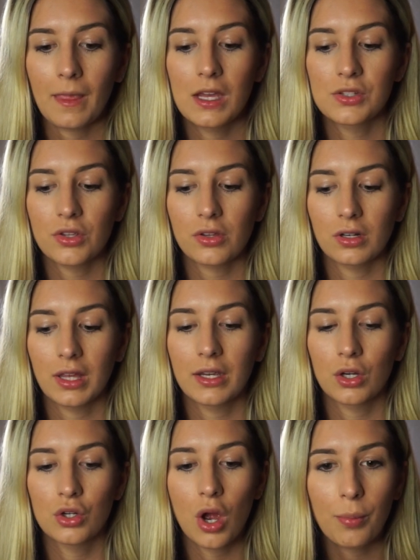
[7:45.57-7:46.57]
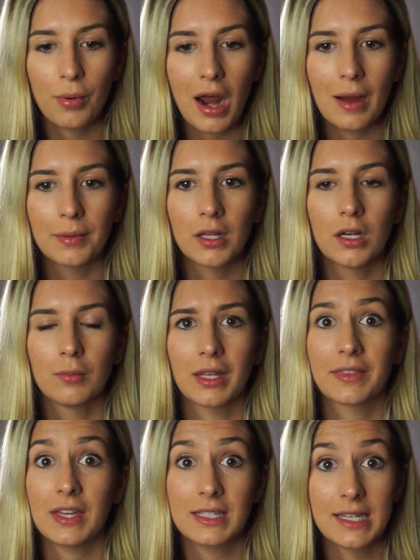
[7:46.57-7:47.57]
And so they were like, no problem.
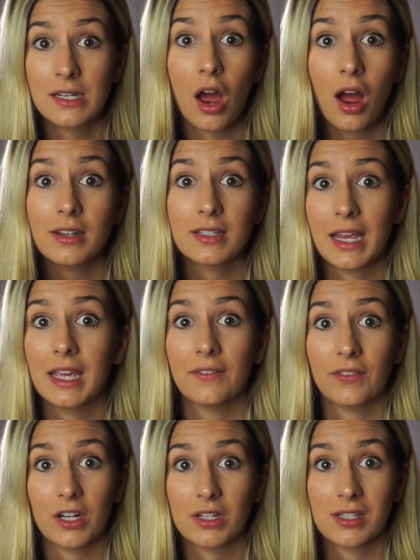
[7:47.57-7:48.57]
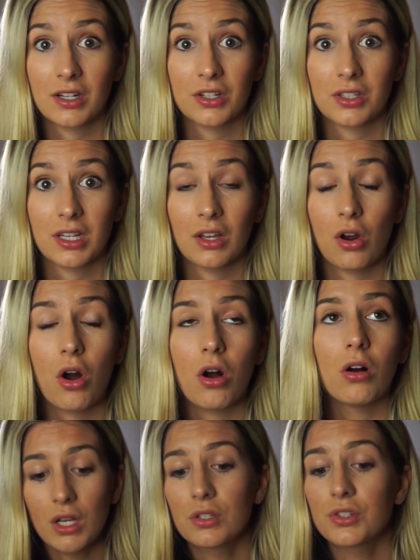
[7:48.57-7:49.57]
Like, they did not take it very seriously at all.